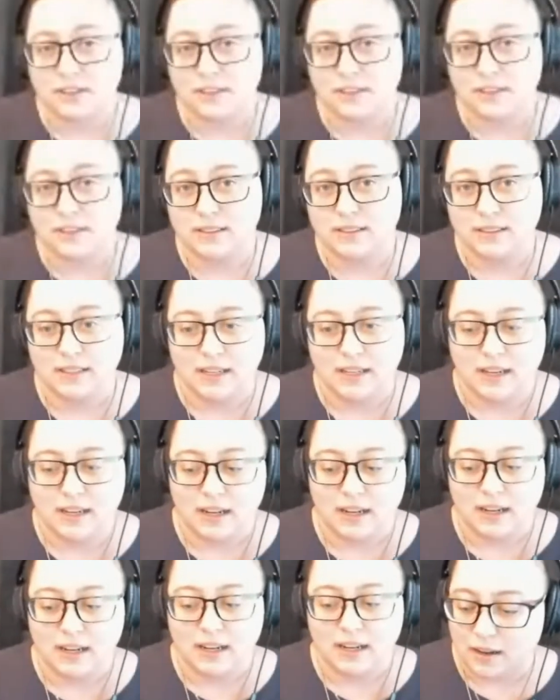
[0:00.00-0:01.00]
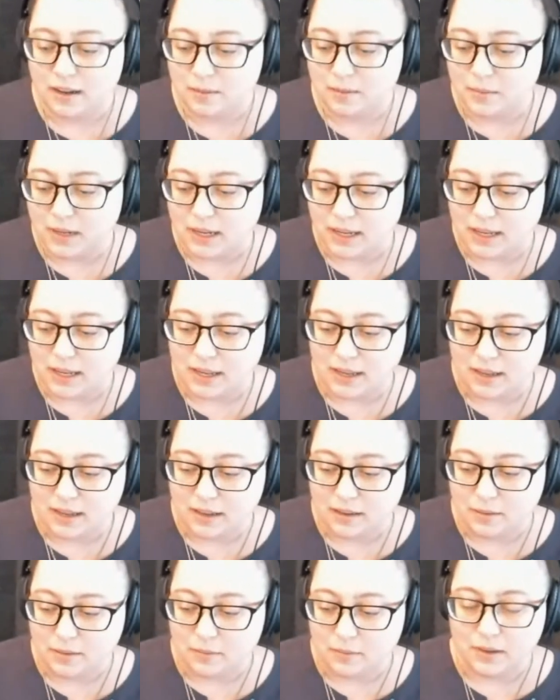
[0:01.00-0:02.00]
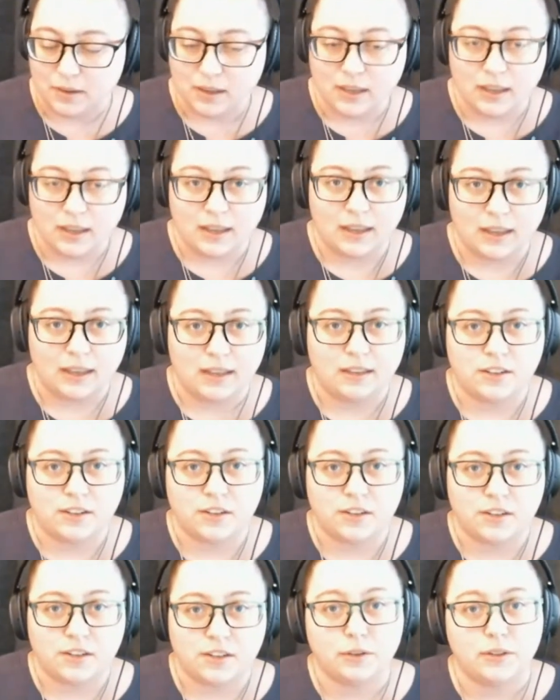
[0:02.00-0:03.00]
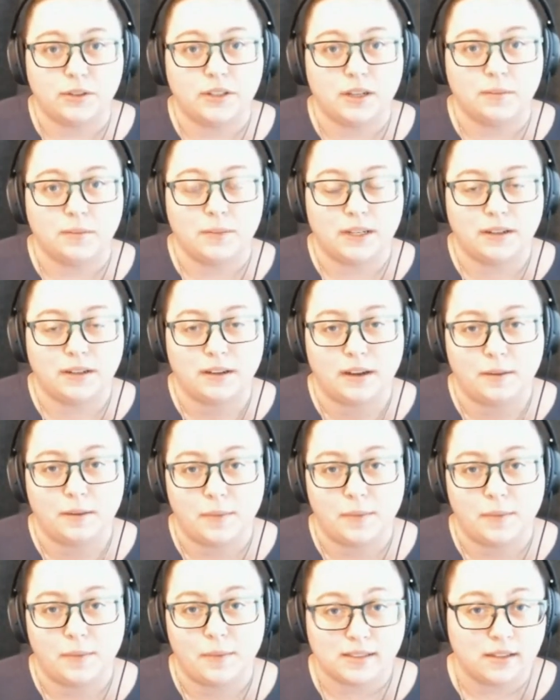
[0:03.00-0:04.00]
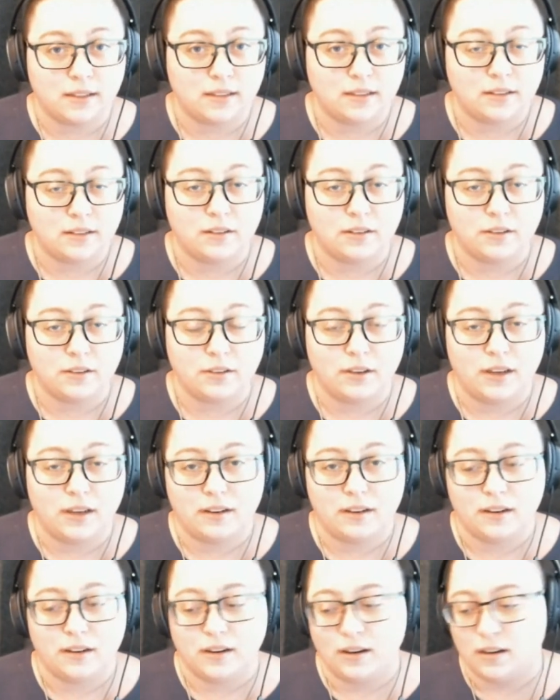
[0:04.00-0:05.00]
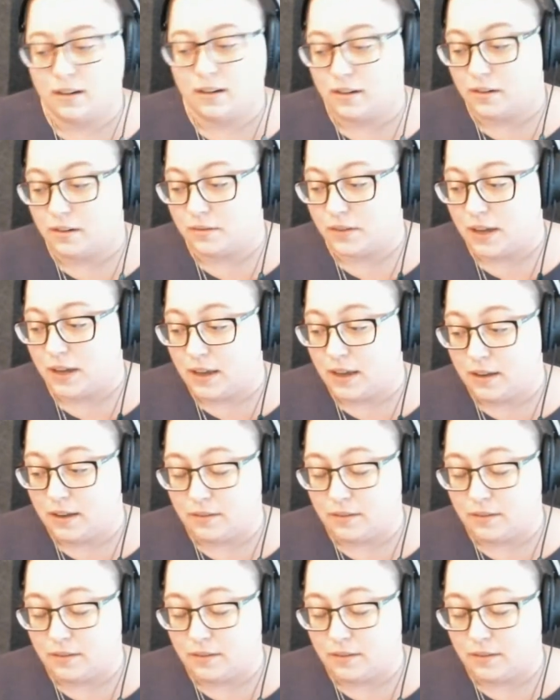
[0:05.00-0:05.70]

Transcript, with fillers: Sheldon. Um, I am a gender fluid, non binary masculine creator of